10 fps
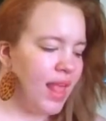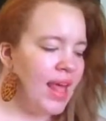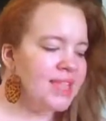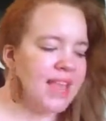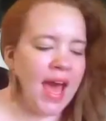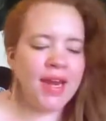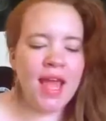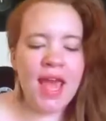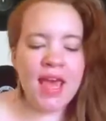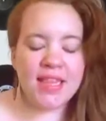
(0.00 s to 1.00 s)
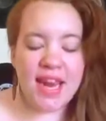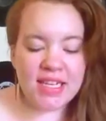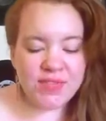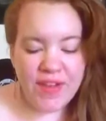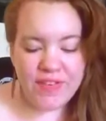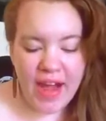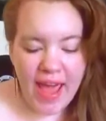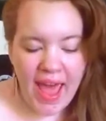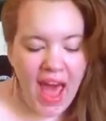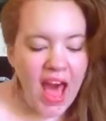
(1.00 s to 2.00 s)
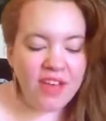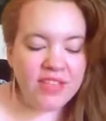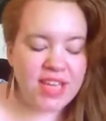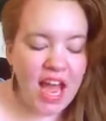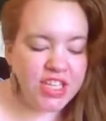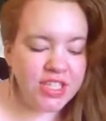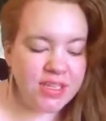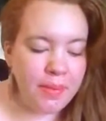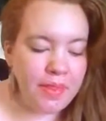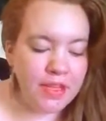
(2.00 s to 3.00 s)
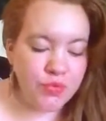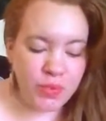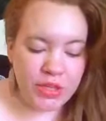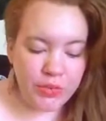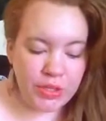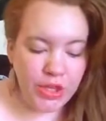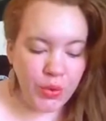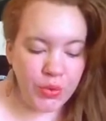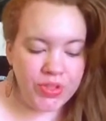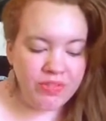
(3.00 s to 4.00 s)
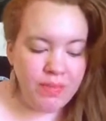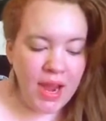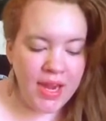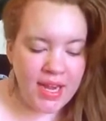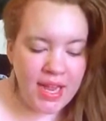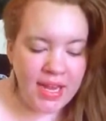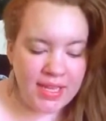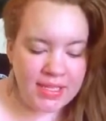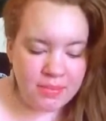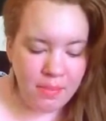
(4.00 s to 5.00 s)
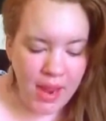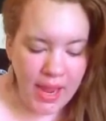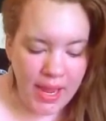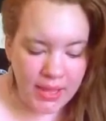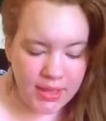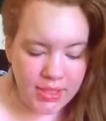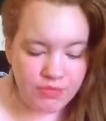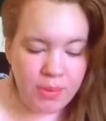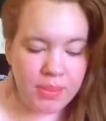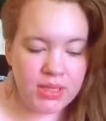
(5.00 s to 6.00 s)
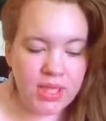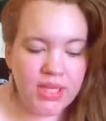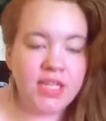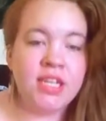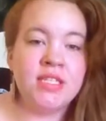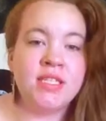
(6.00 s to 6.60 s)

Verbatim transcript: that's that. The next favorite I have is actually something that's really, really old of mine. It is my Rimmel London